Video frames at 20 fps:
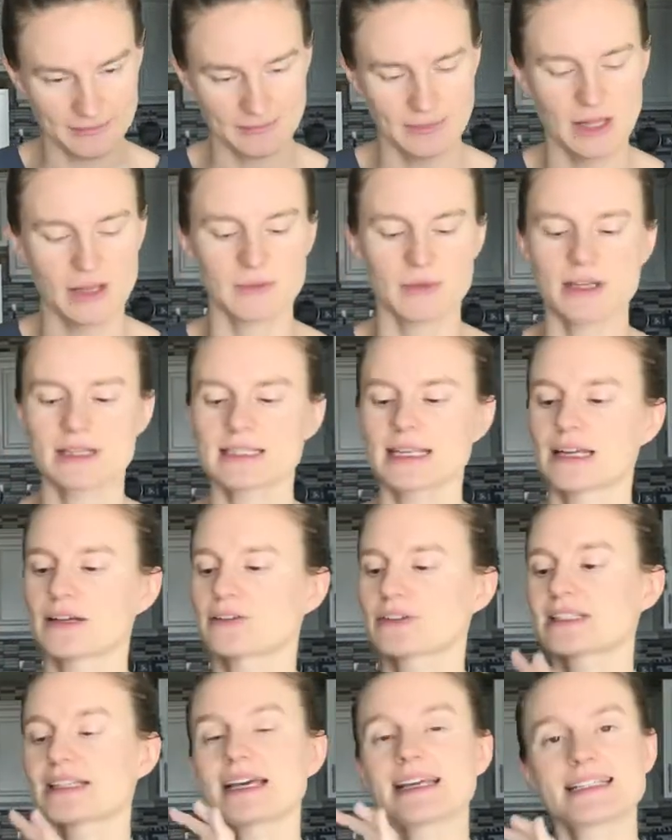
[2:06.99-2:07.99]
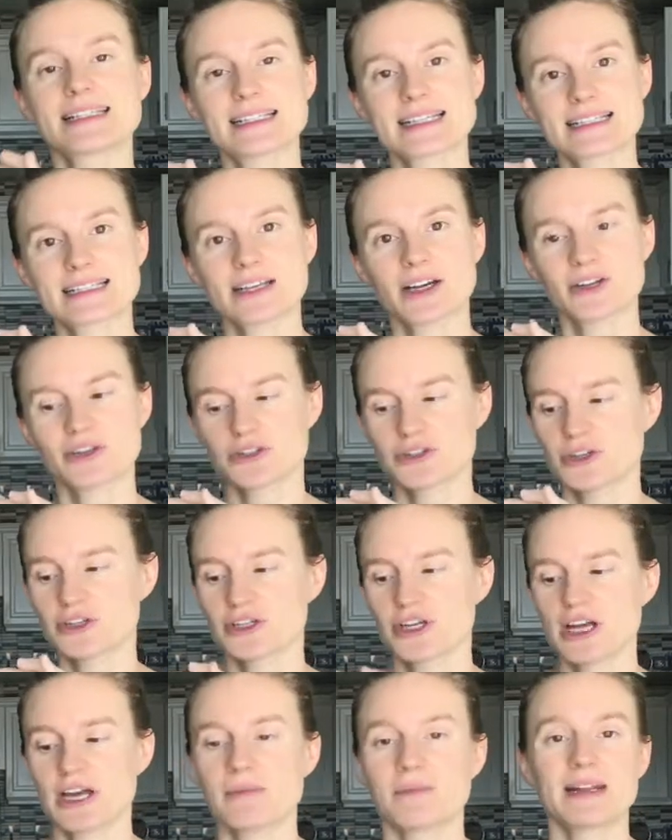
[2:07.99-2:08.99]
because then it will say 600
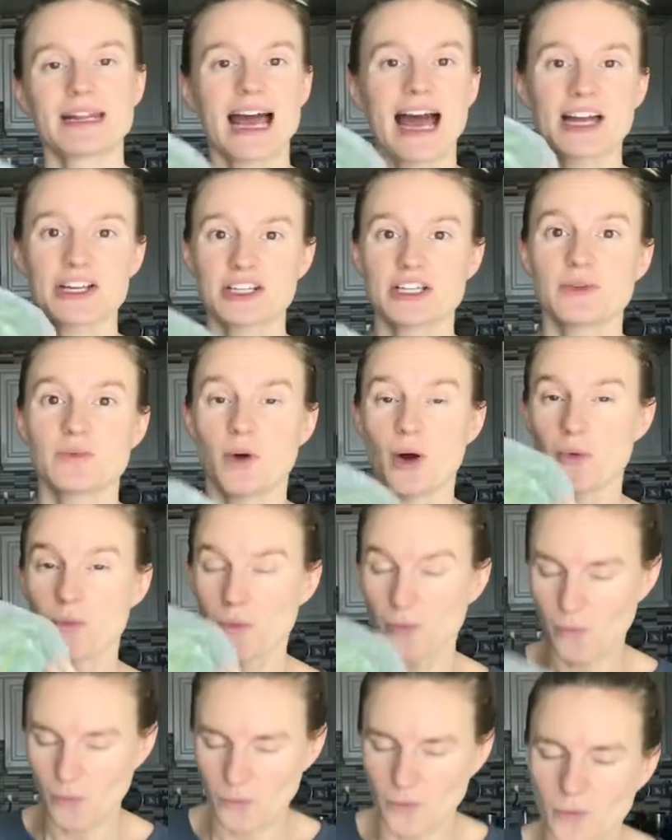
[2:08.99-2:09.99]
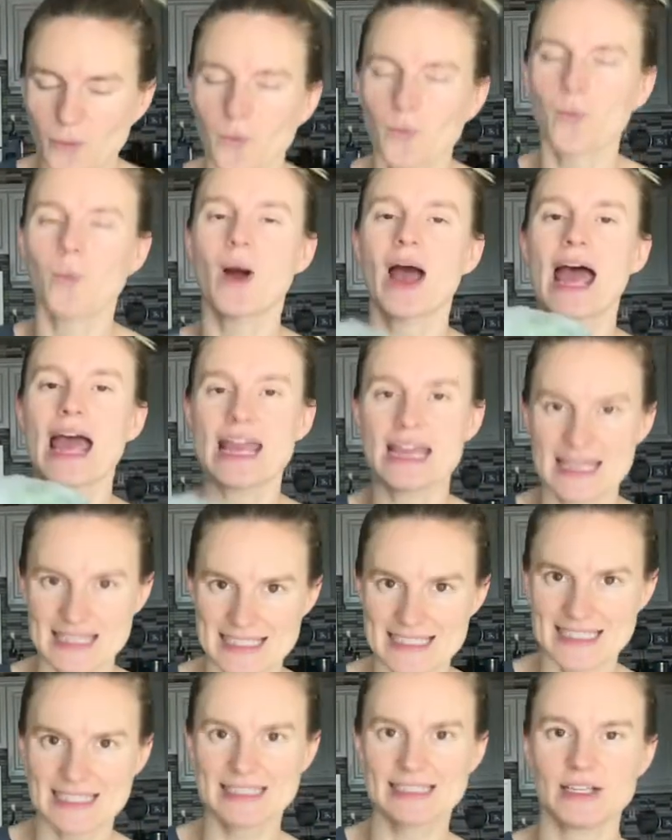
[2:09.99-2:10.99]
but it actually won't weigh
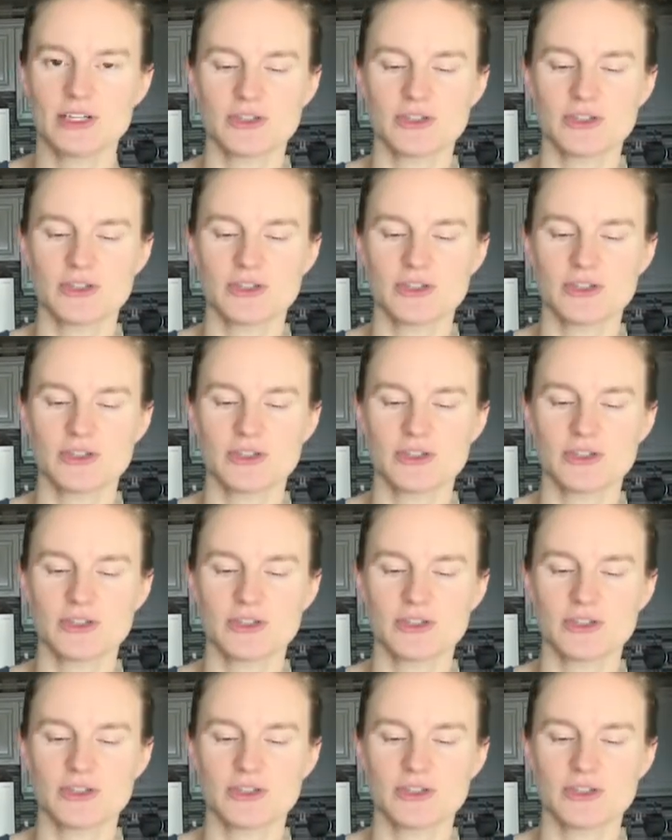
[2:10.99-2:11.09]
600.